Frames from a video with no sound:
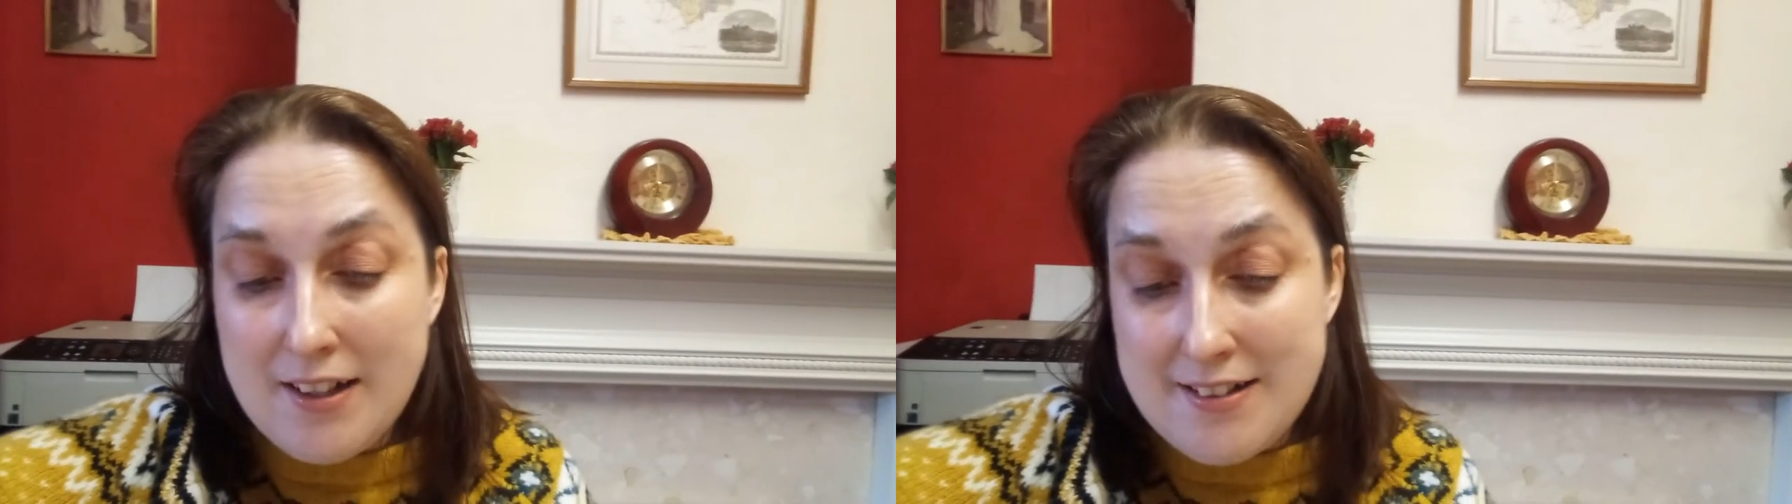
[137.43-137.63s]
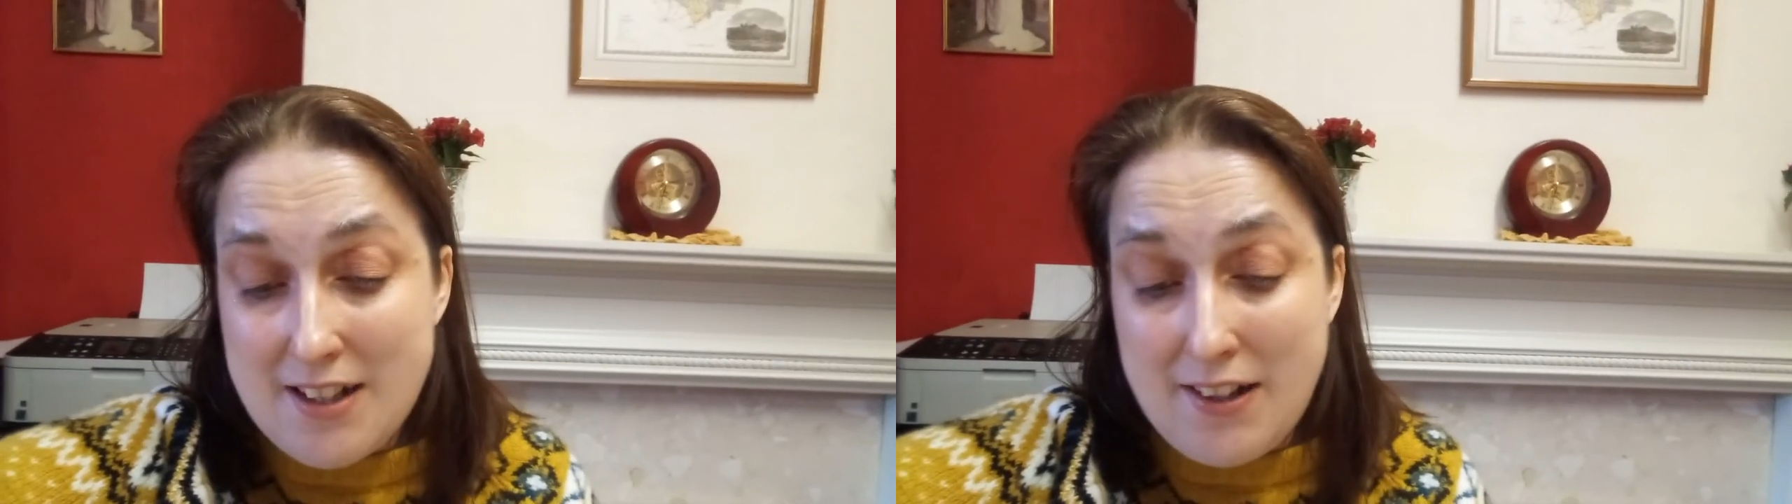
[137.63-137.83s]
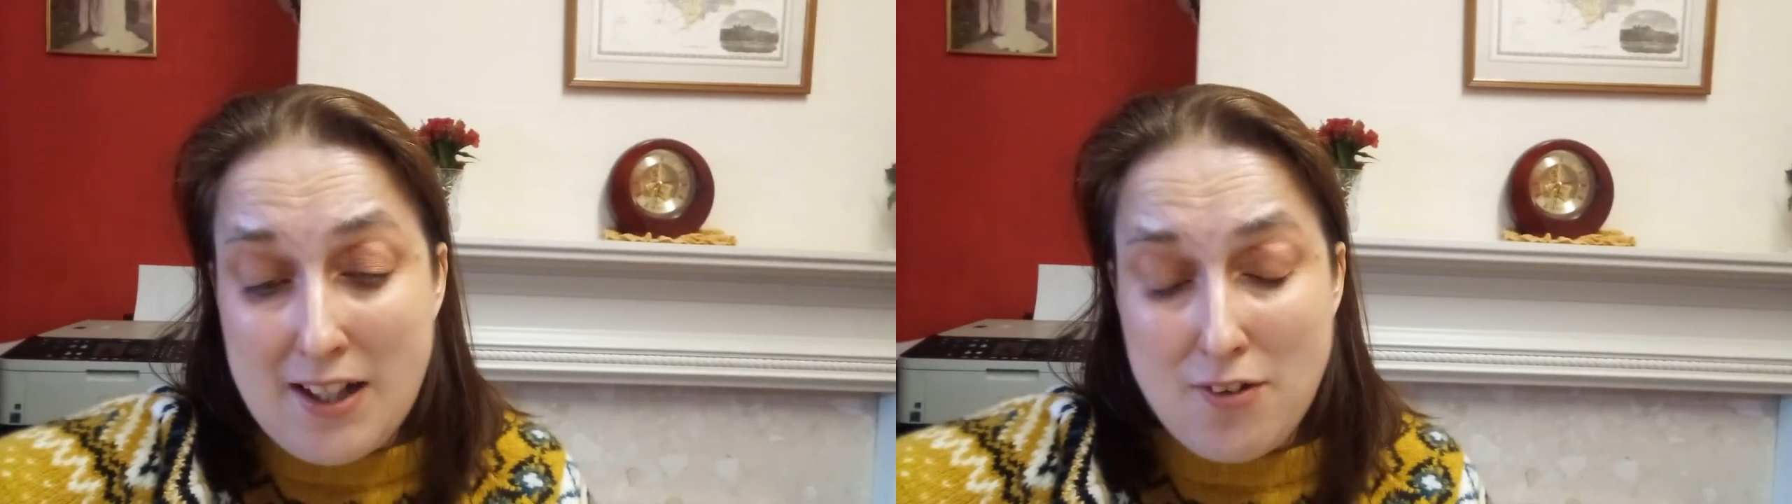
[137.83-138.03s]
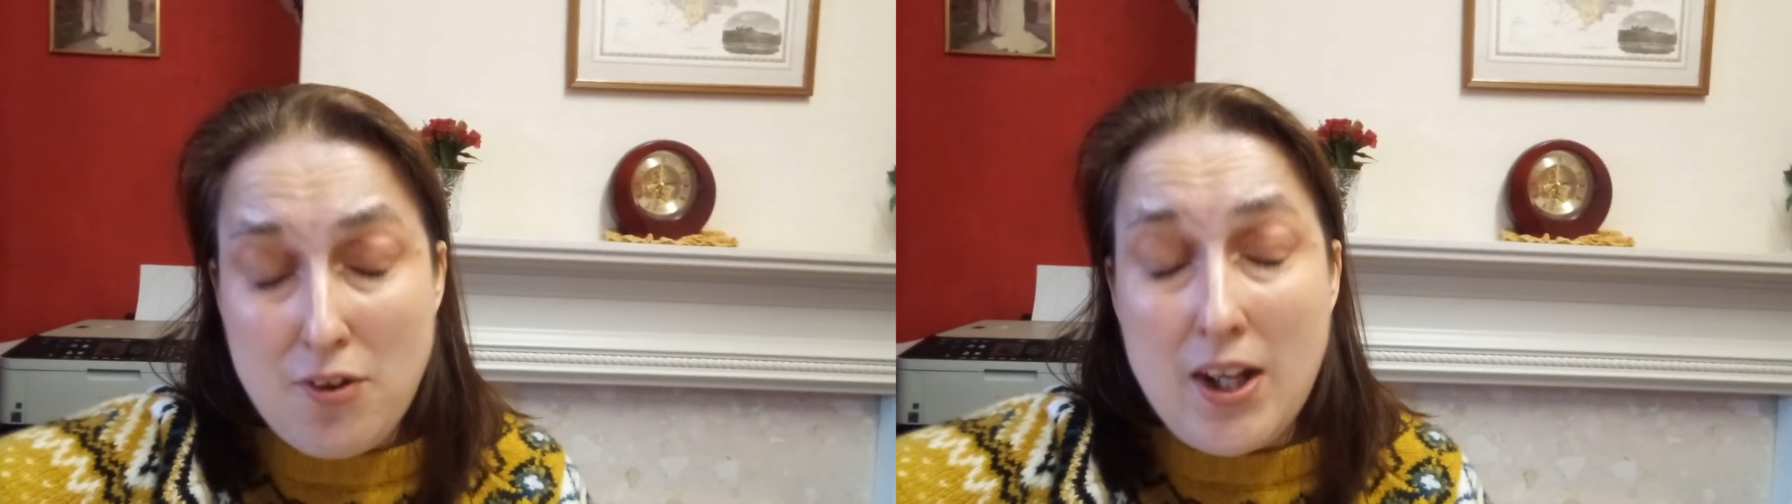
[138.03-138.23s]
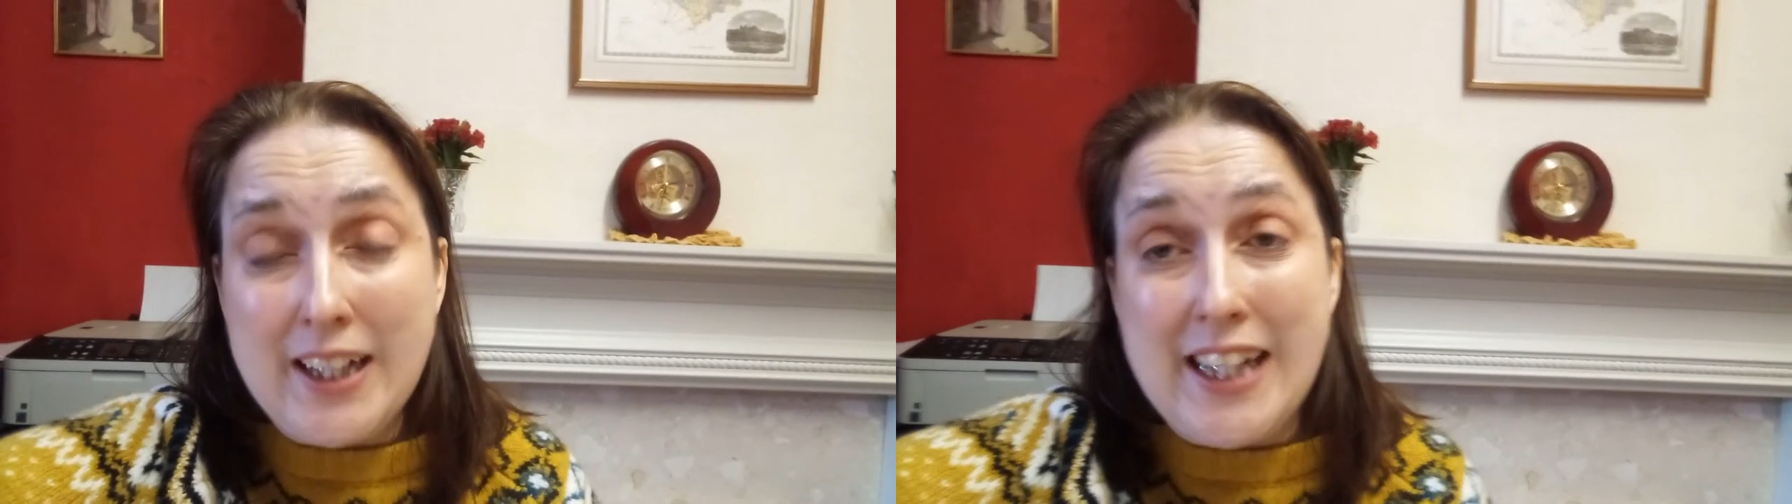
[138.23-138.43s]
So
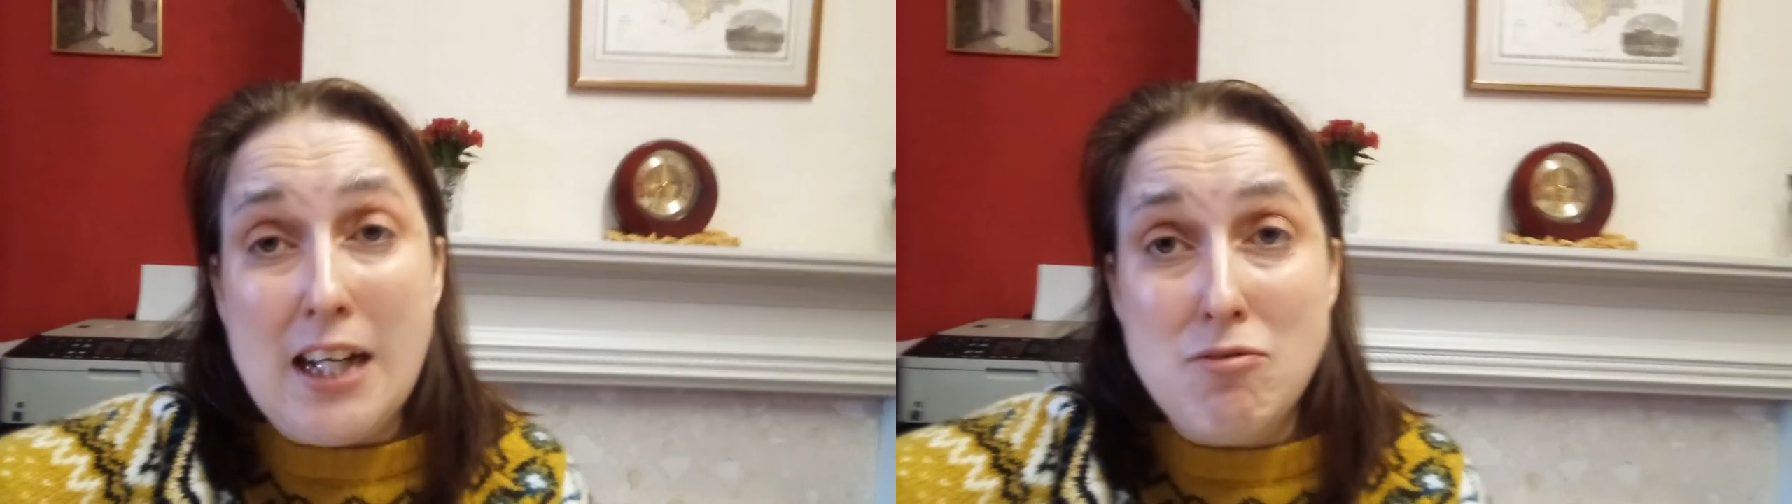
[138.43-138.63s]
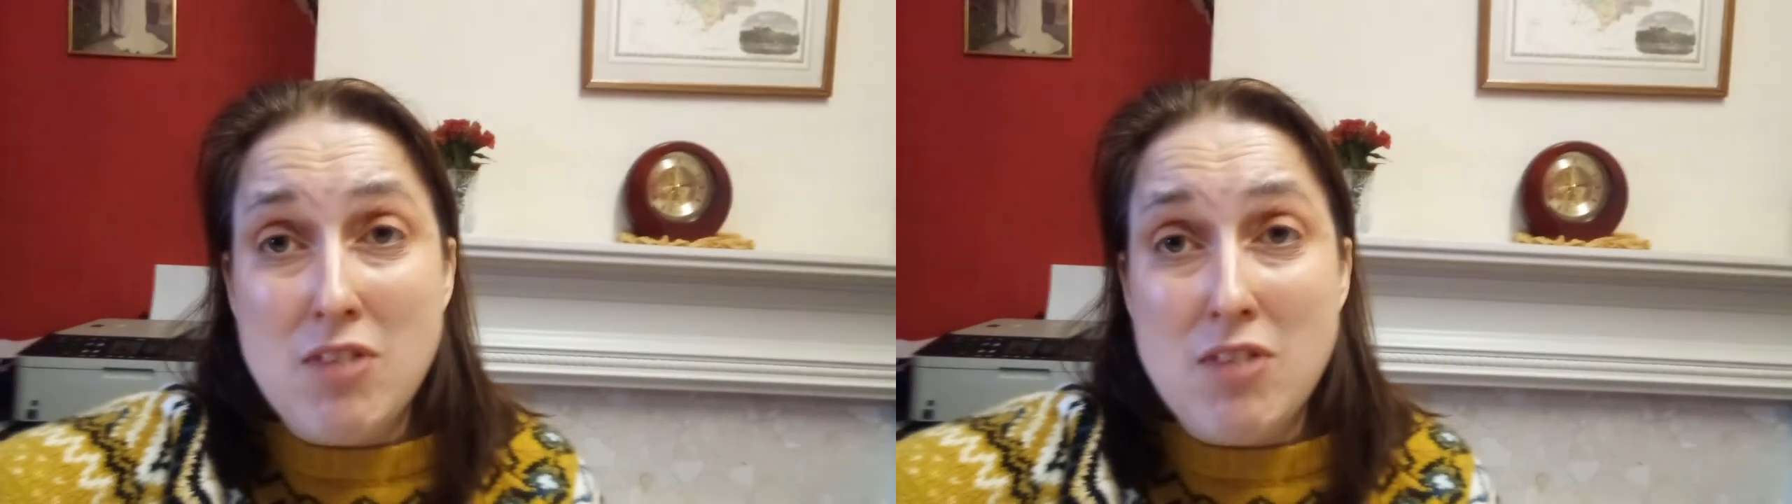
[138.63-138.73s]
that's again